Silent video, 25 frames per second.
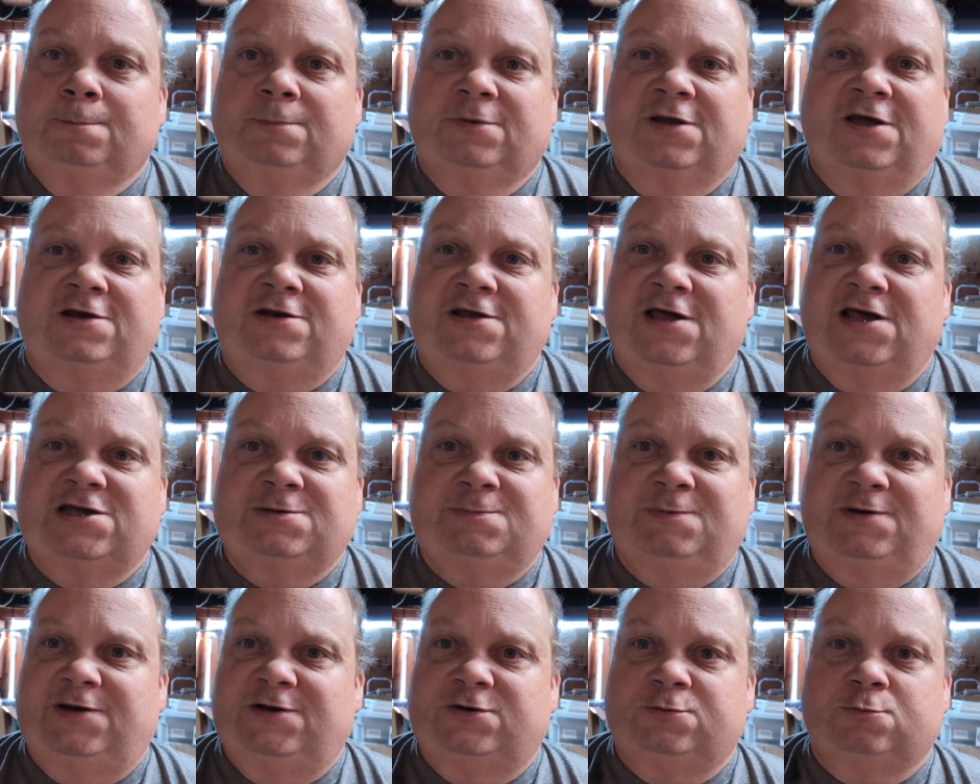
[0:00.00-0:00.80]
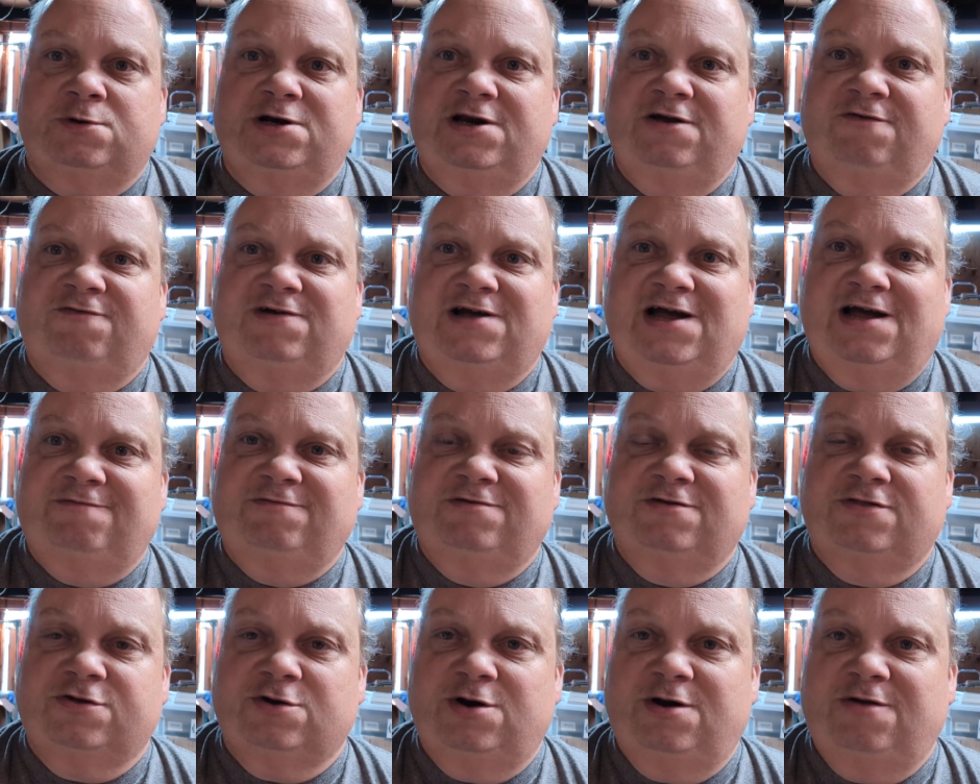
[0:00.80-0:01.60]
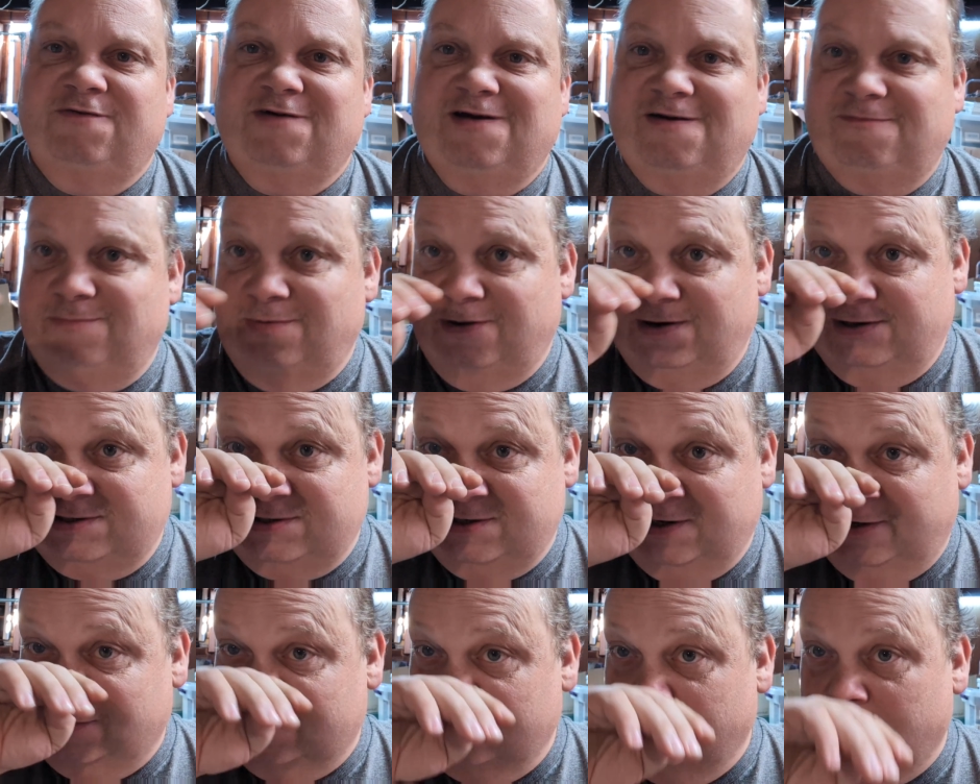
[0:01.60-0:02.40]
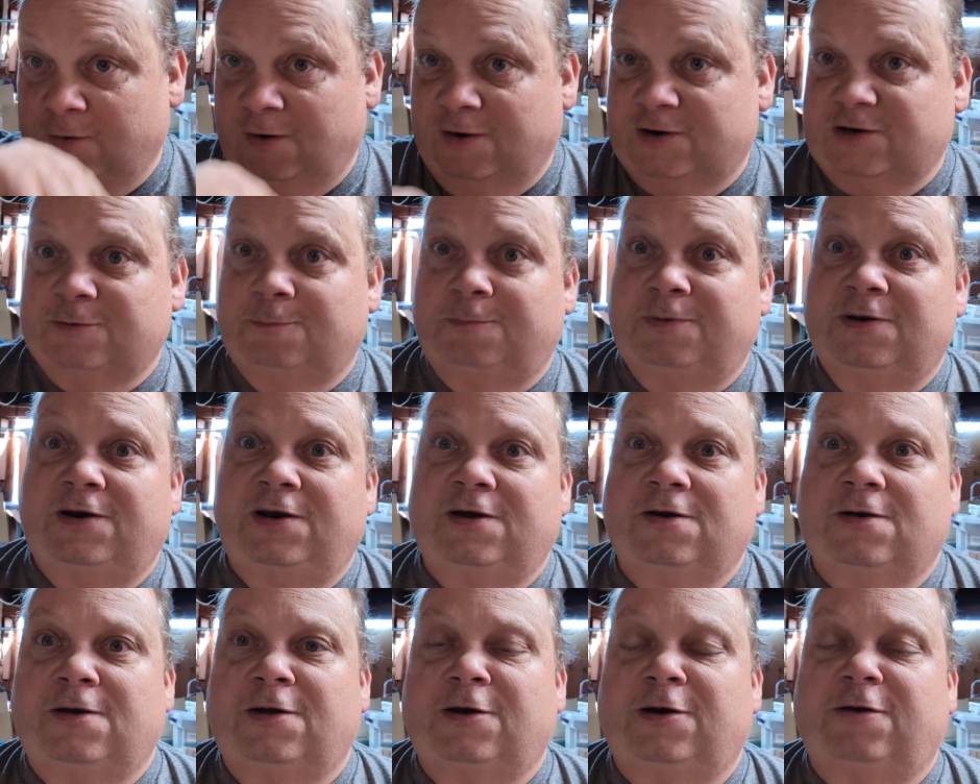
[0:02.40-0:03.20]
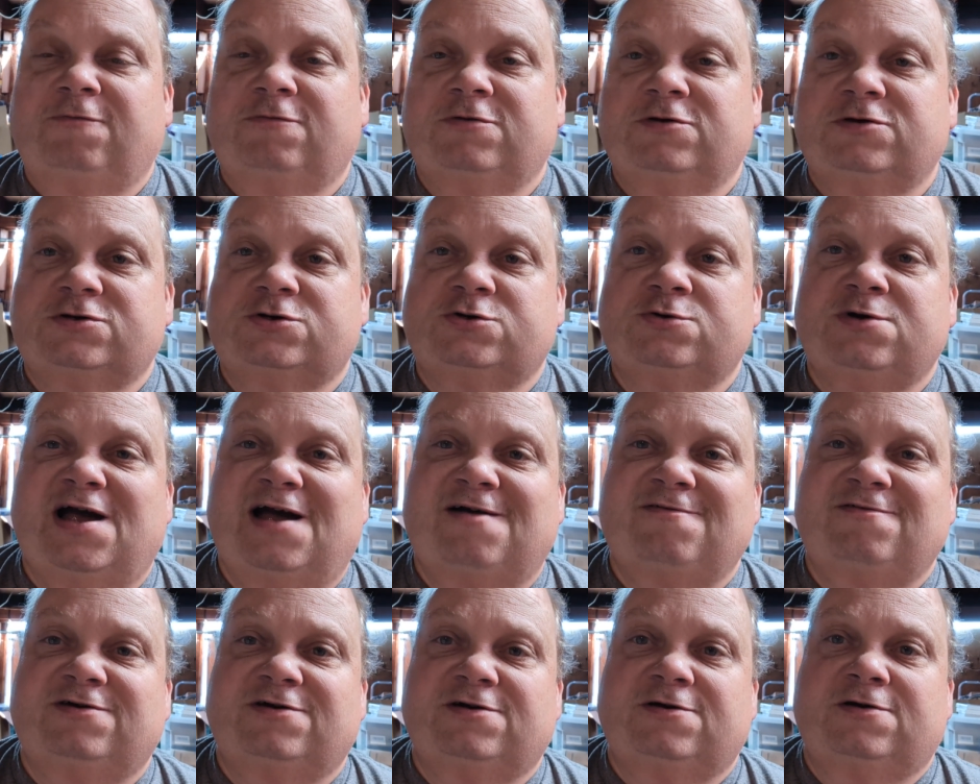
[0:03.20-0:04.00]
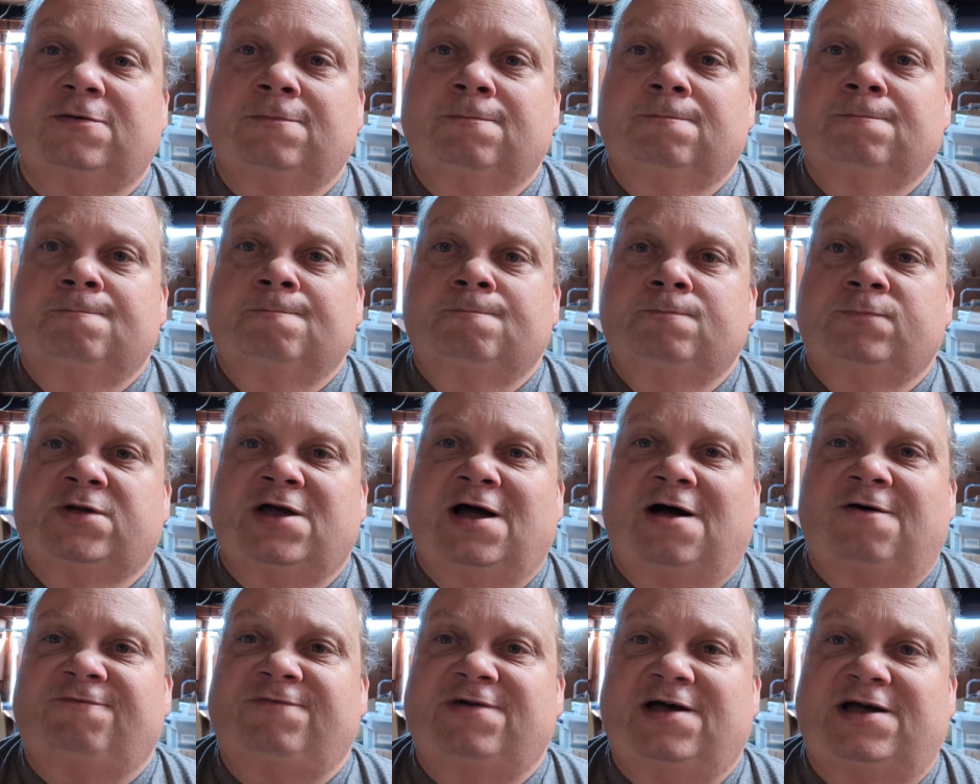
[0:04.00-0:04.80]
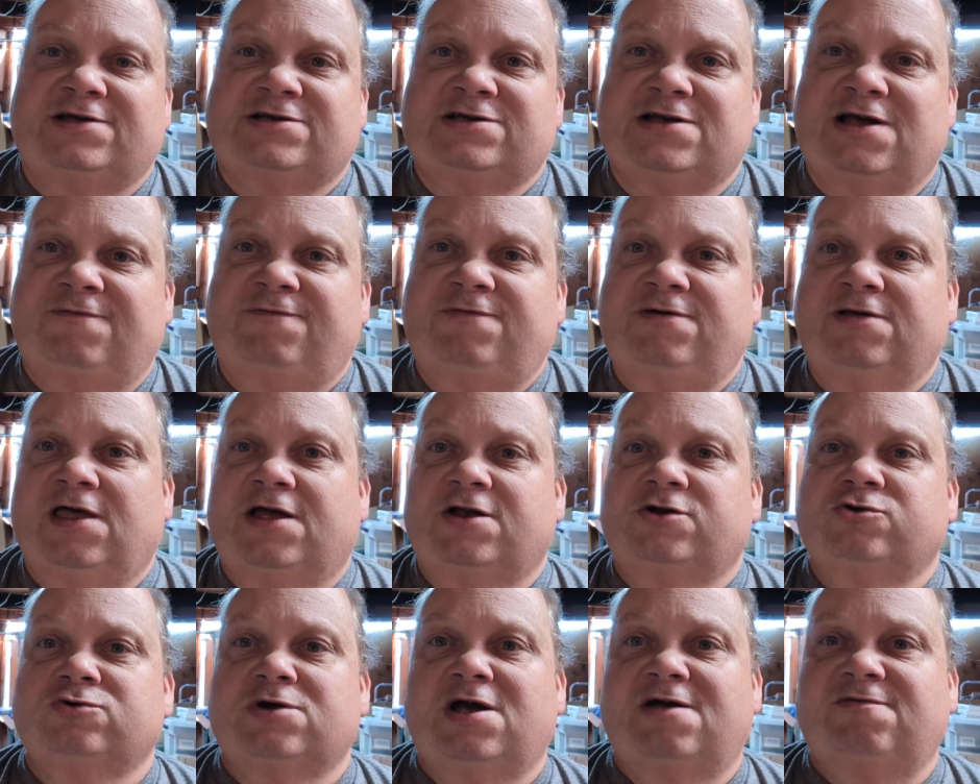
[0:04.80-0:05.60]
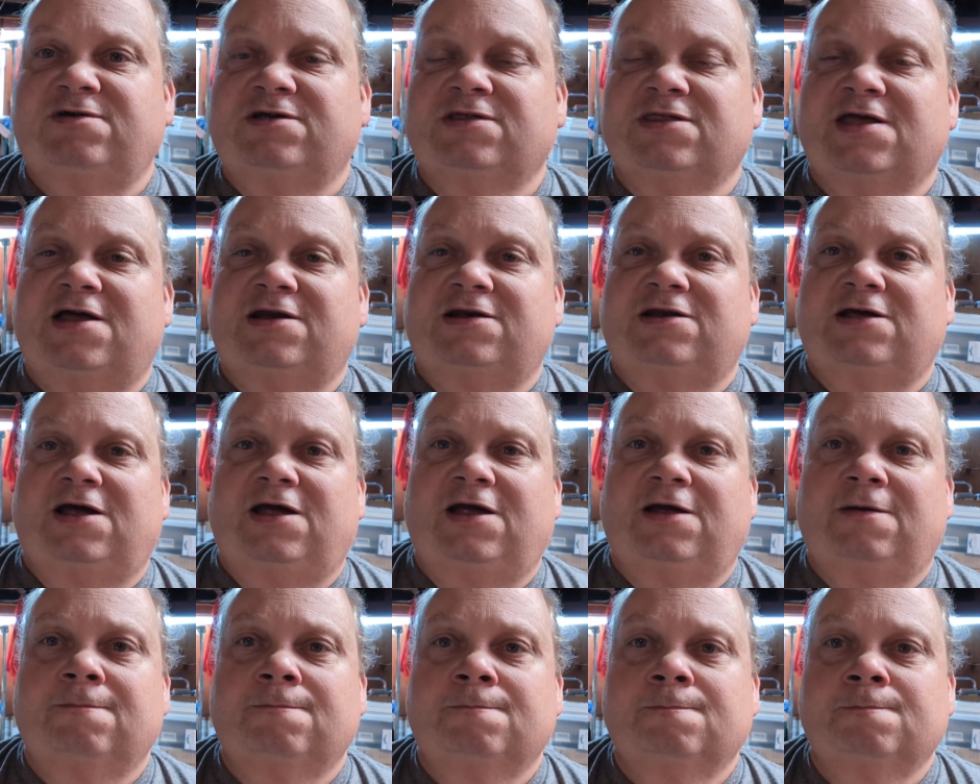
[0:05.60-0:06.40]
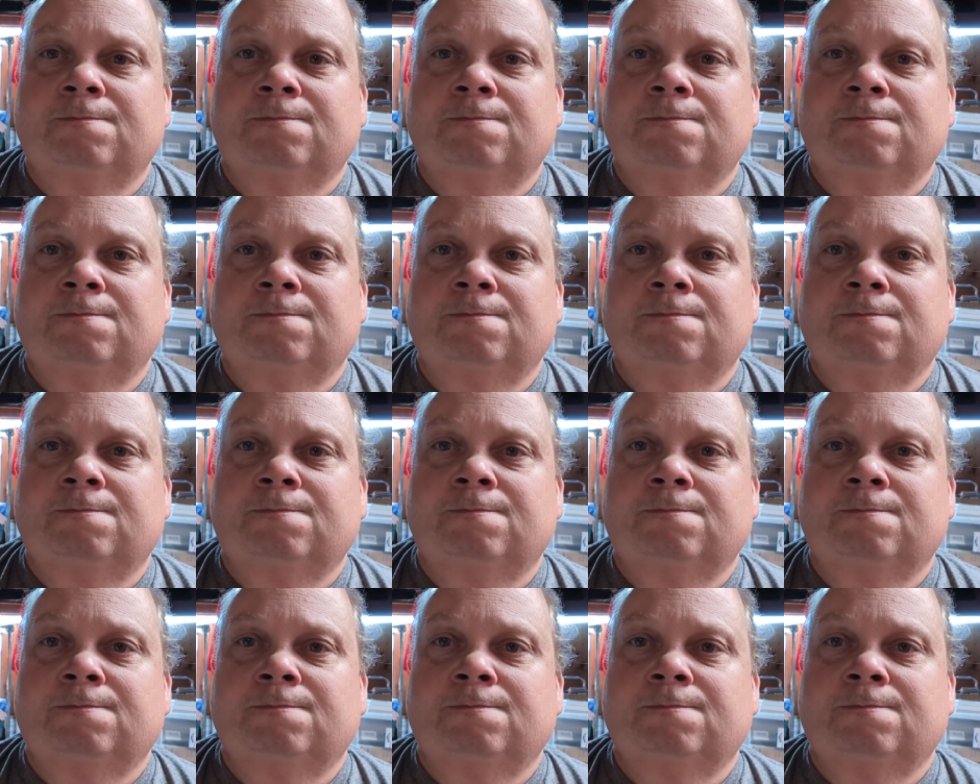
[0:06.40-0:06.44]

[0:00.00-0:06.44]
It takes me 25 to 35 minutes to get to work, depending on if there's traffic, how fast I feel like driving that day.